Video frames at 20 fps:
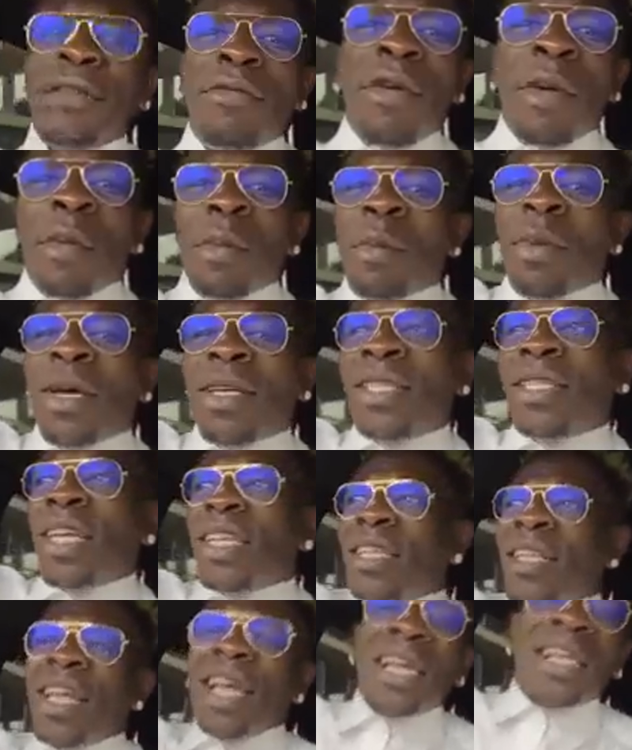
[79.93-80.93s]
If I'm in my
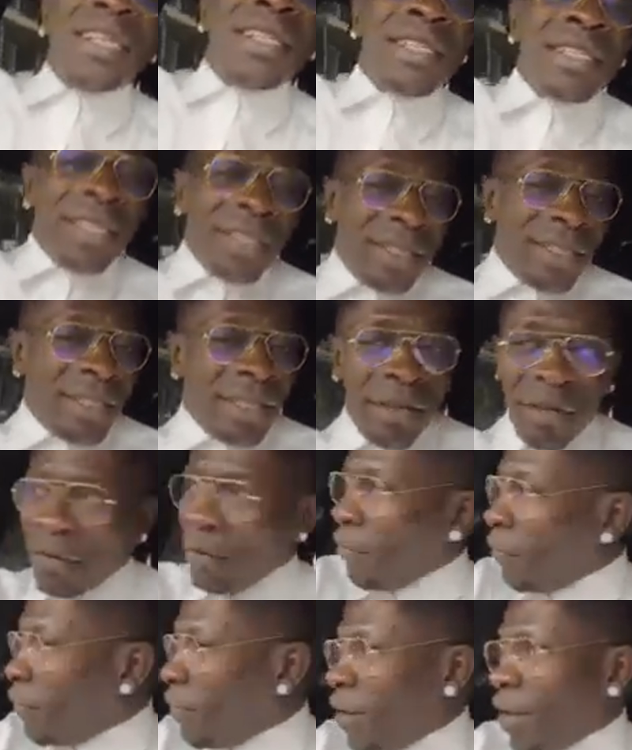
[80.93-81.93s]
shirt like this, then it's a
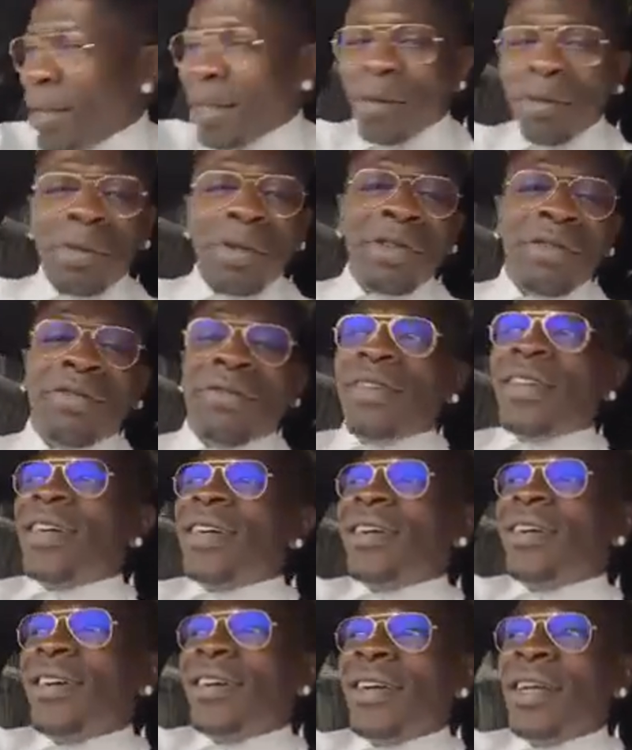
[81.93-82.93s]
different
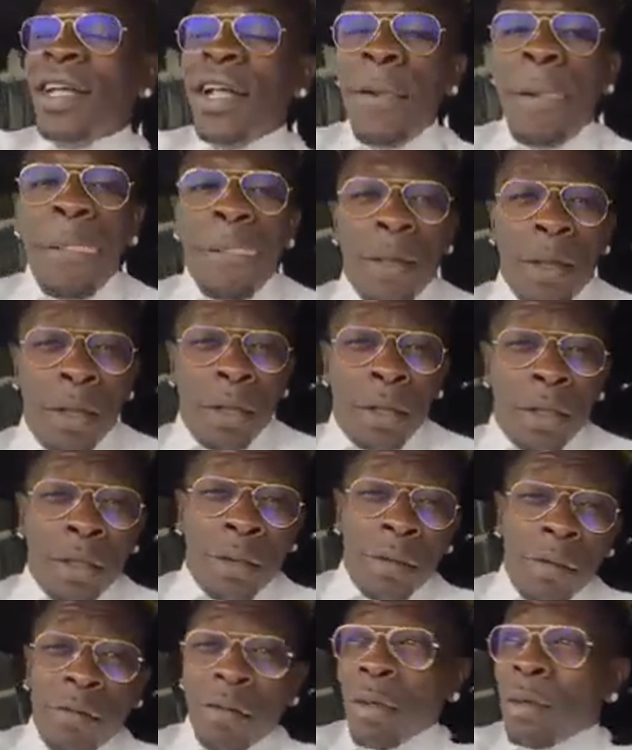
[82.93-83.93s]
atmosphere. You
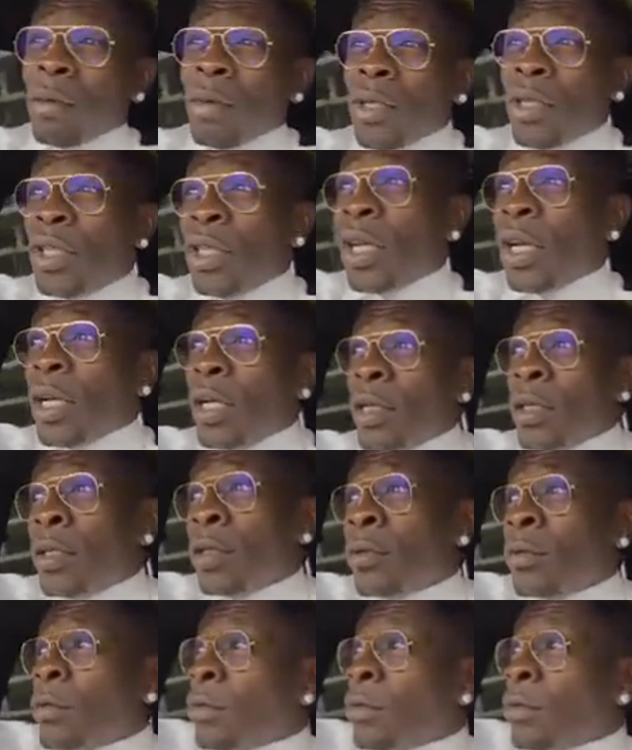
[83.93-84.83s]
know, if I'm in my shirt